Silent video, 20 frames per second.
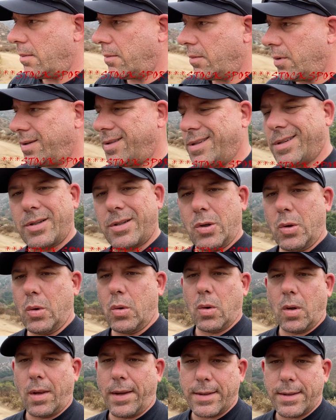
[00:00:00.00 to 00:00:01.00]
which is
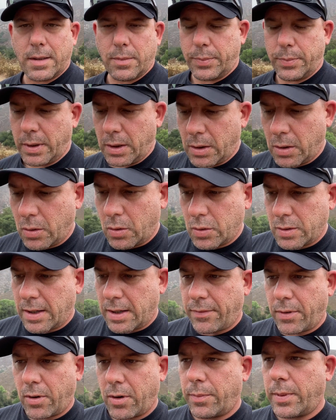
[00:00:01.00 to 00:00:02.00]
cool, I suppose.
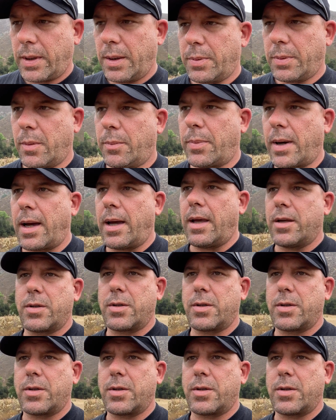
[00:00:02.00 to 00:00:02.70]
I've heard people buy a